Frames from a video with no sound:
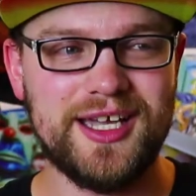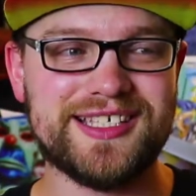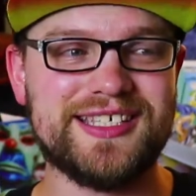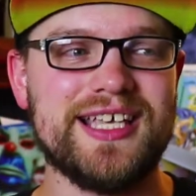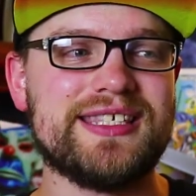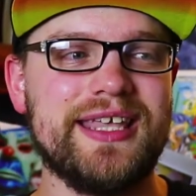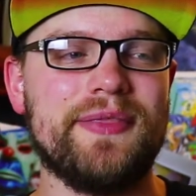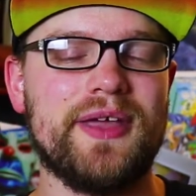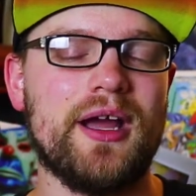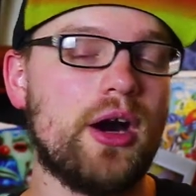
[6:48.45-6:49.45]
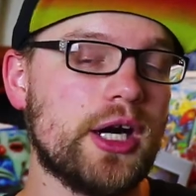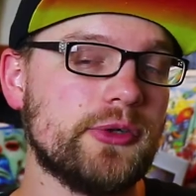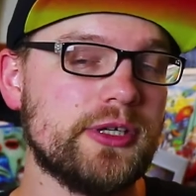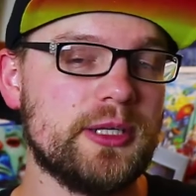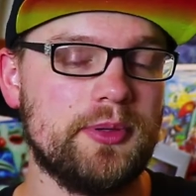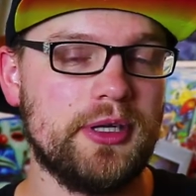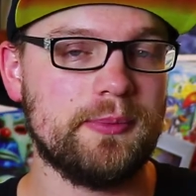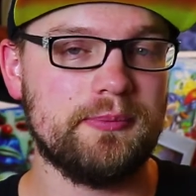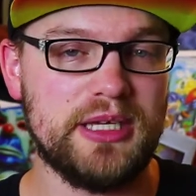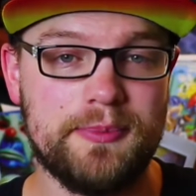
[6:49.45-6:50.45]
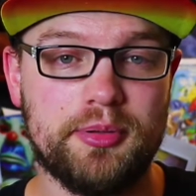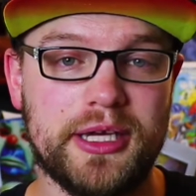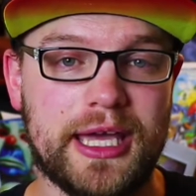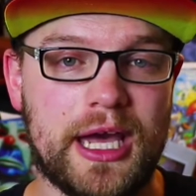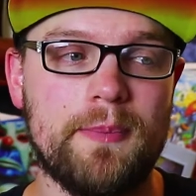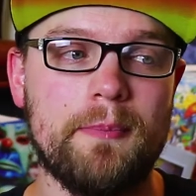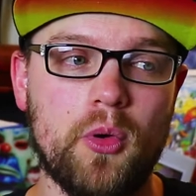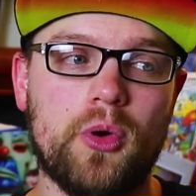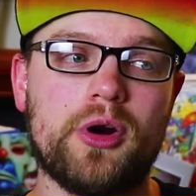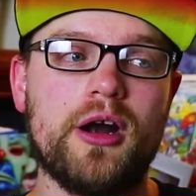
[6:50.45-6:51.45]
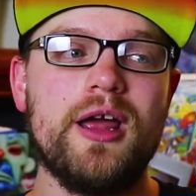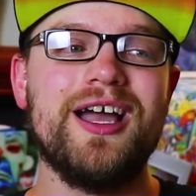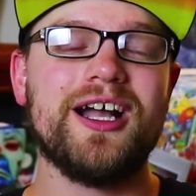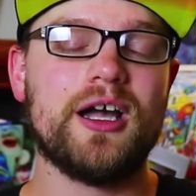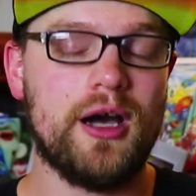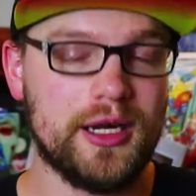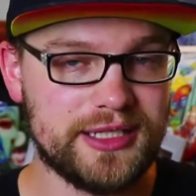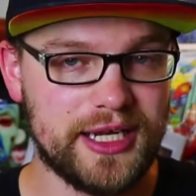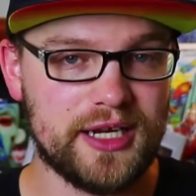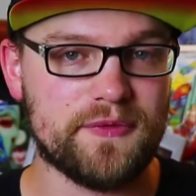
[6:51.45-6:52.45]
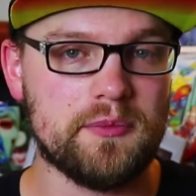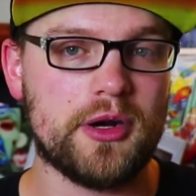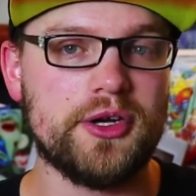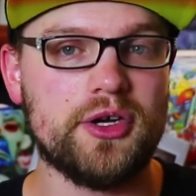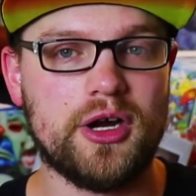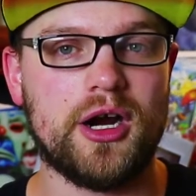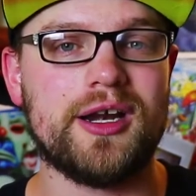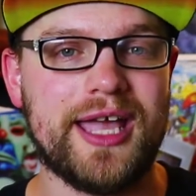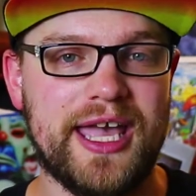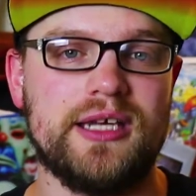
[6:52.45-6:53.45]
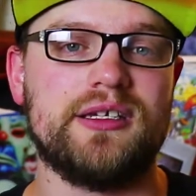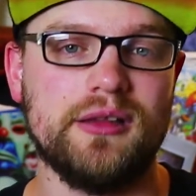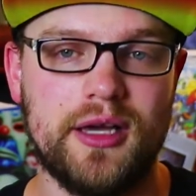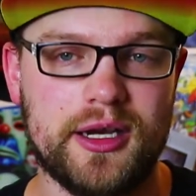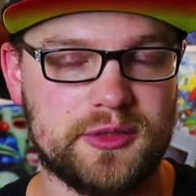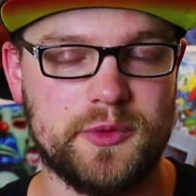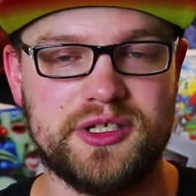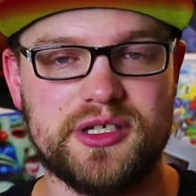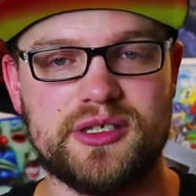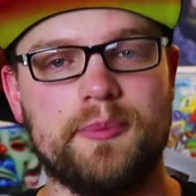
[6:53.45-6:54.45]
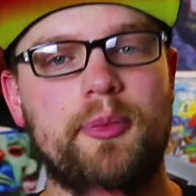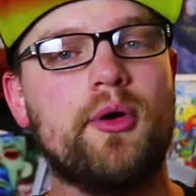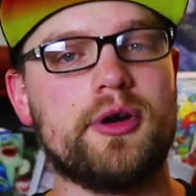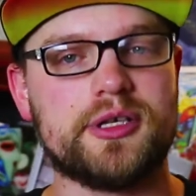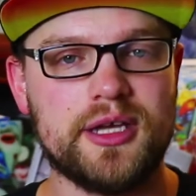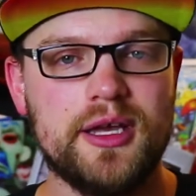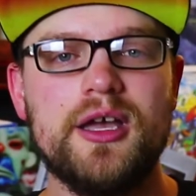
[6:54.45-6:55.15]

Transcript: says that they are going to be putting out more content for Mario Kart 8 Deluxe, which is the port